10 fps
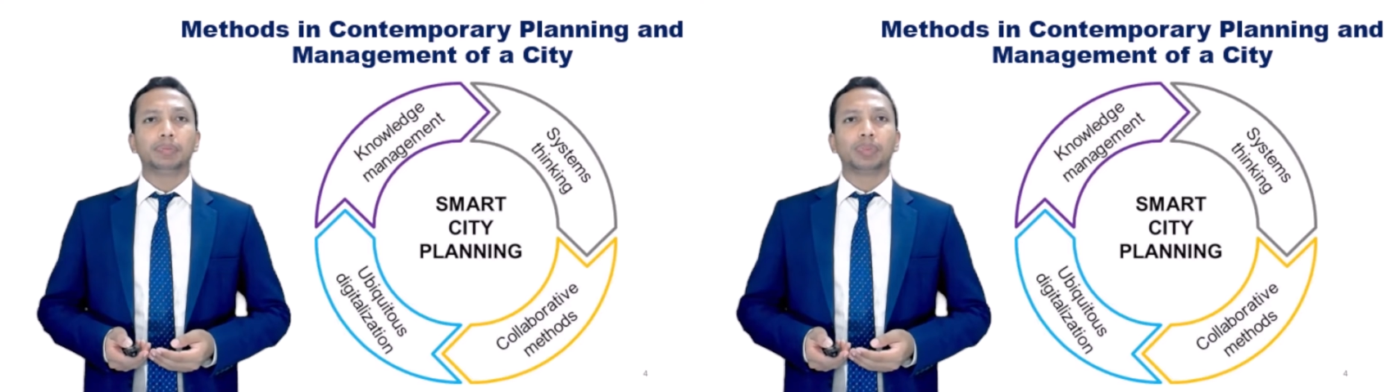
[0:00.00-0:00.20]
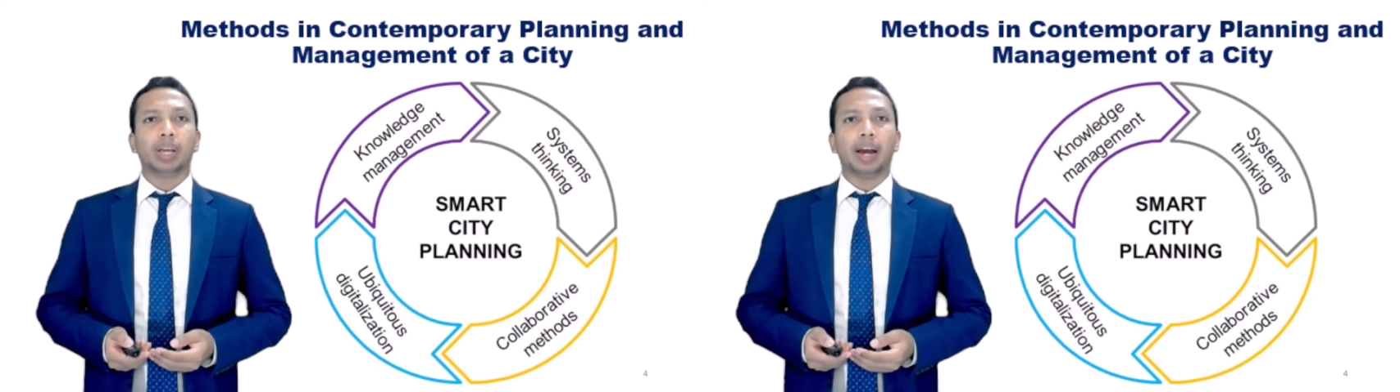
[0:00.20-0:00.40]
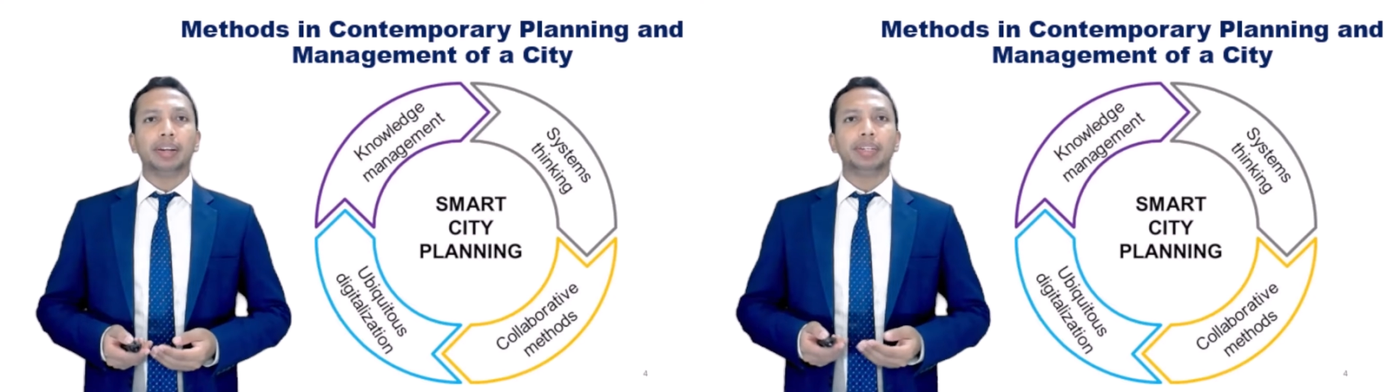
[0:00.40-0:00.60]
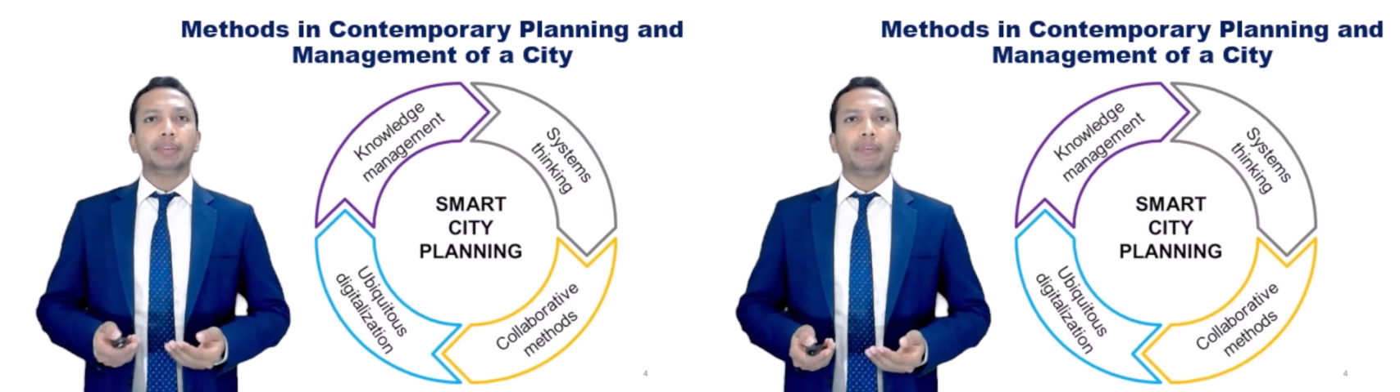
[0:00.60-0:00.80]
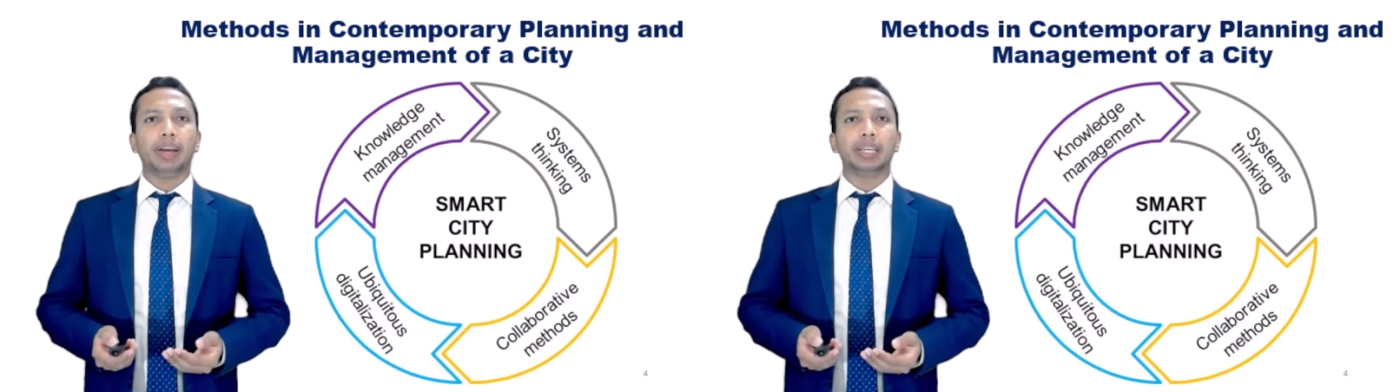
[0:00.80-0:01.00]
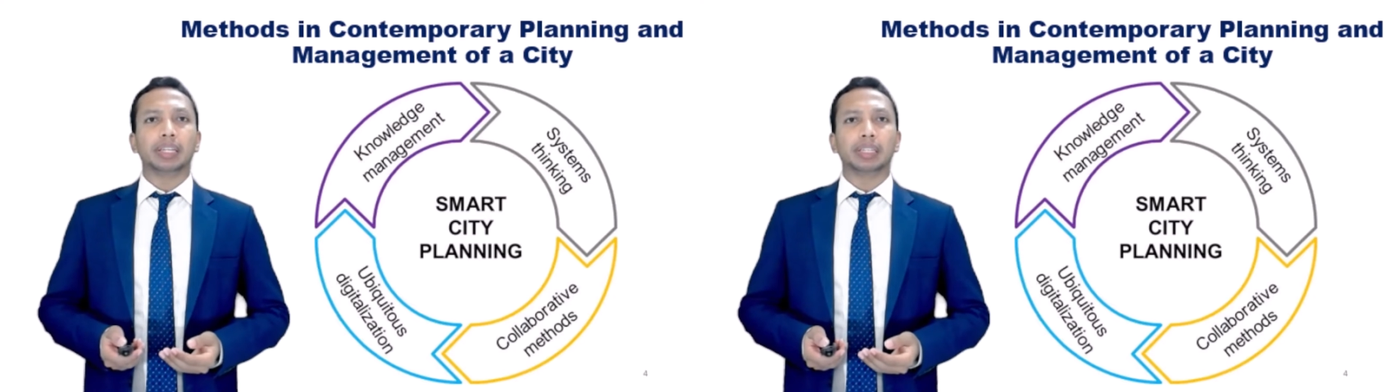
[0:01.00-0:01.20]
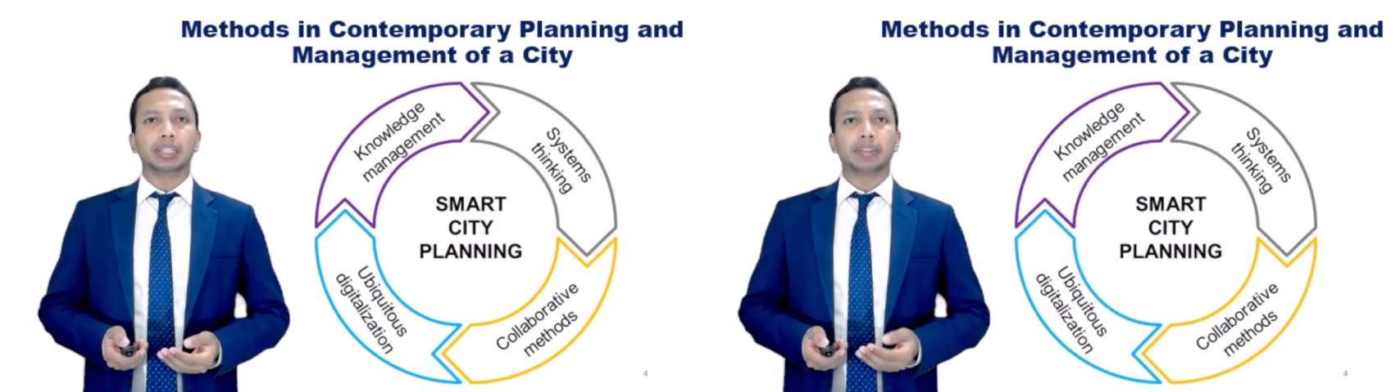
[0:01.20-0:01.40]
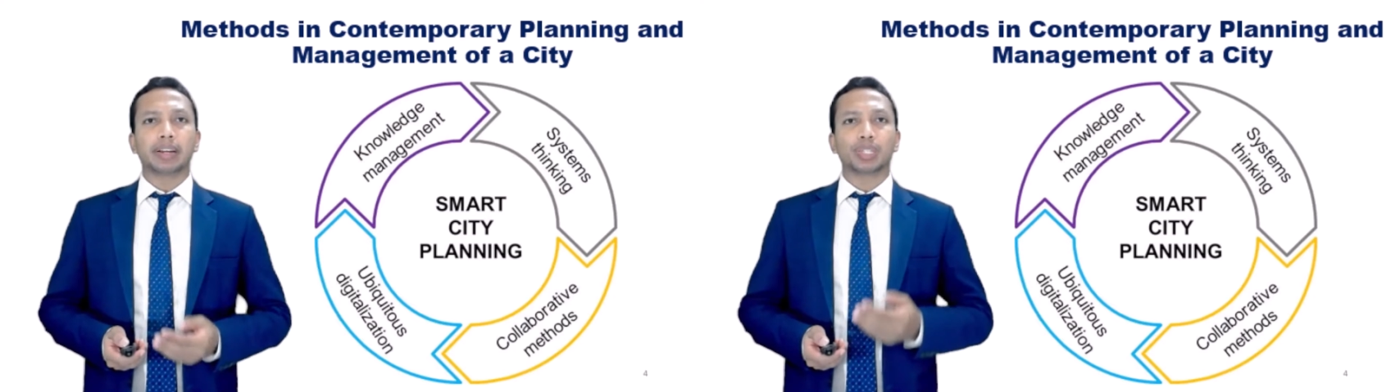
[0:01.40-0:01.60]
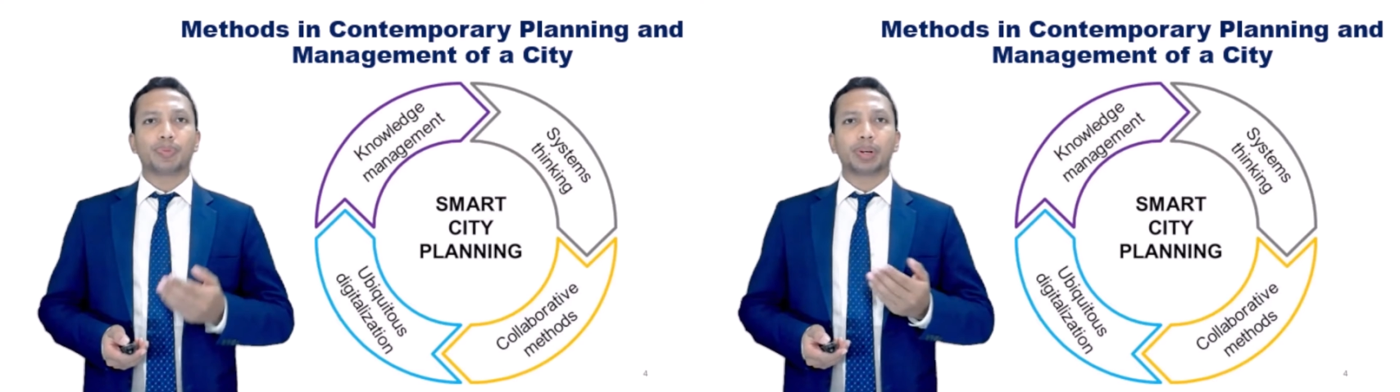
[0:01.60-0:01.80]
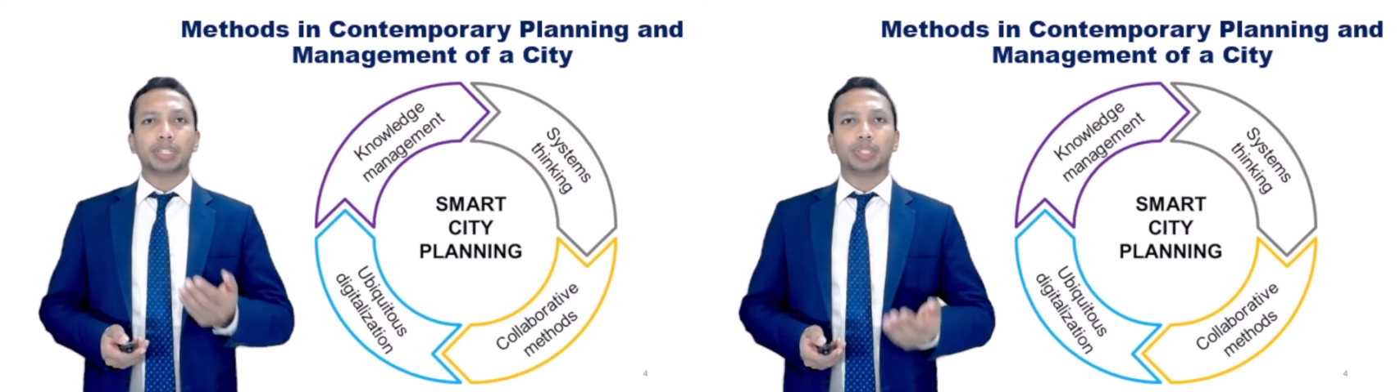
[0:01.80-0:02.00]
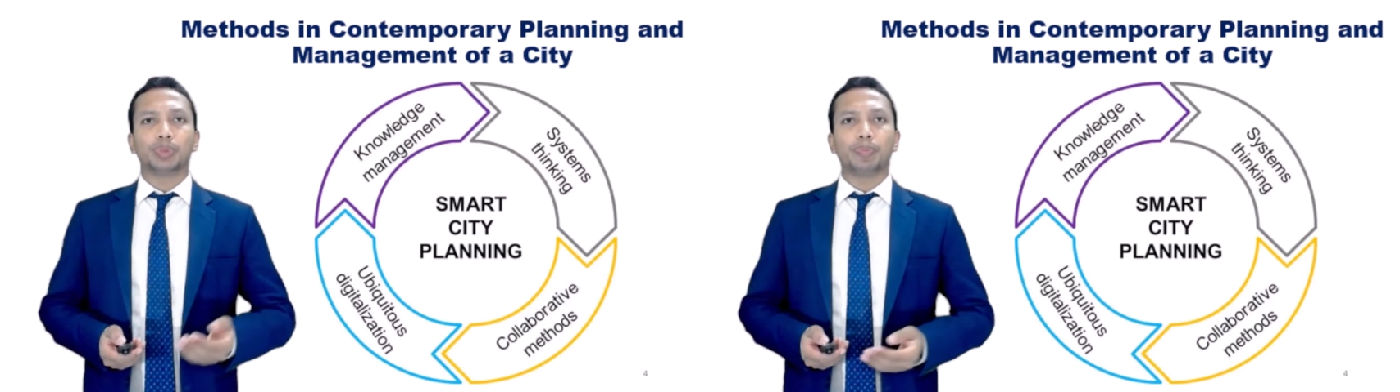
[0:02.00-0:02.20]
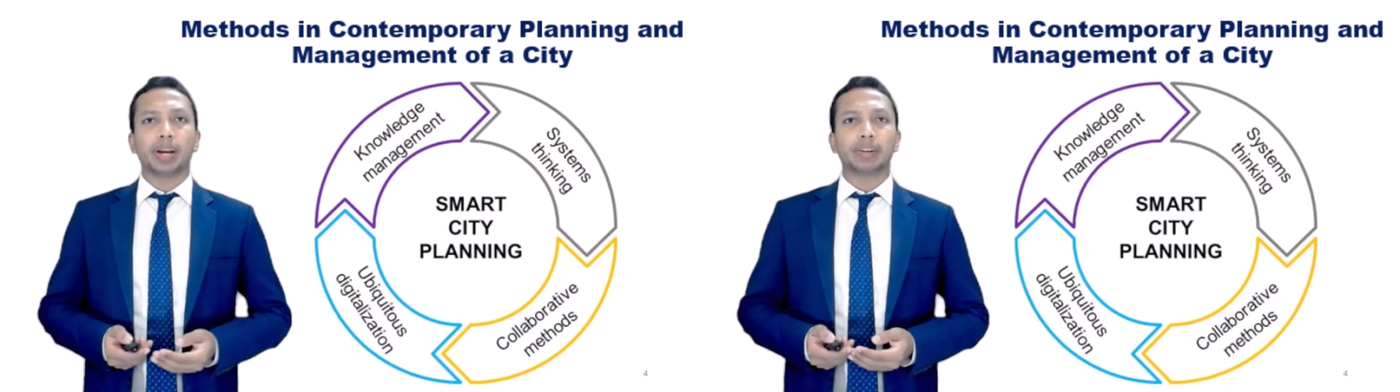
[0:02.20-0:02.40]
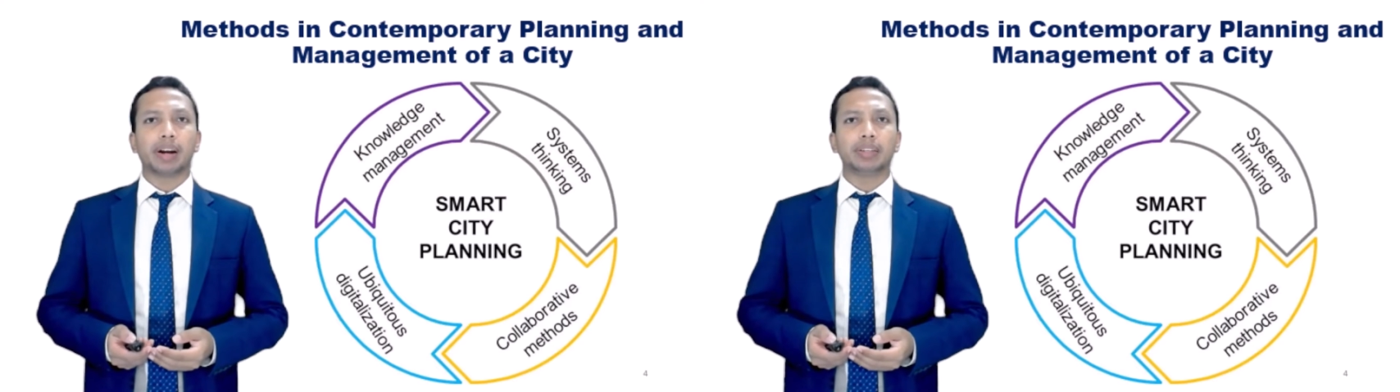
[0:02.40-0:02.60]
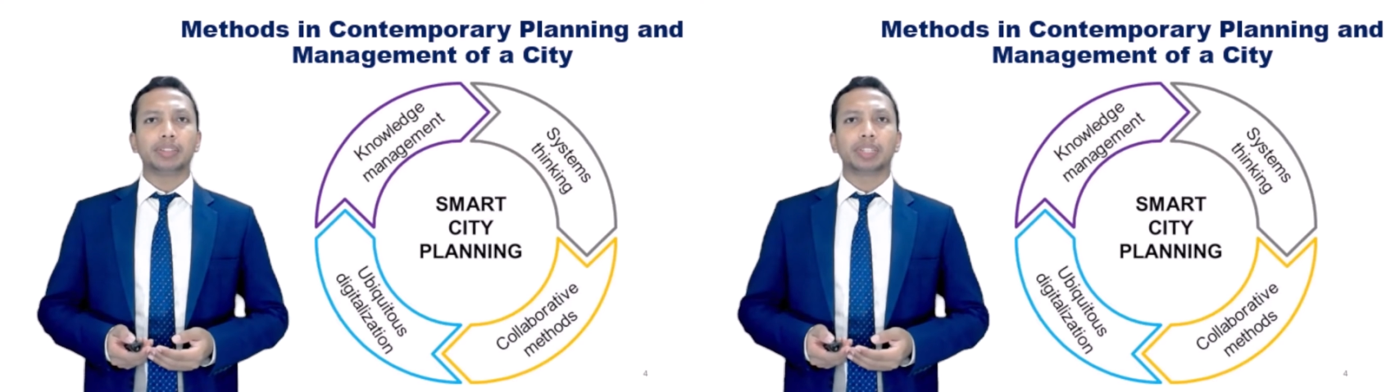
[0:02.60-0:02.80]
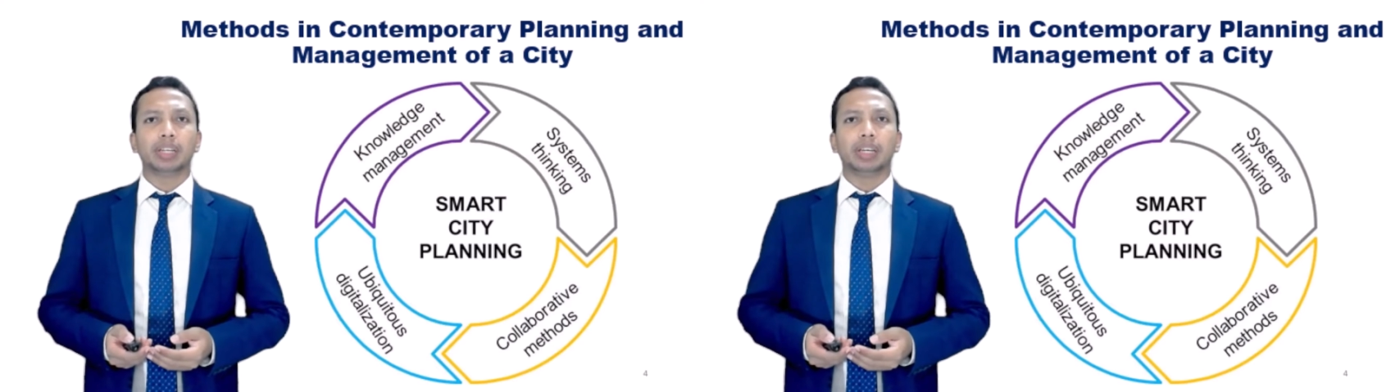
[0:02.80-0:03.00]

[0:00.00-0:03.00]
identifying transportation patterns,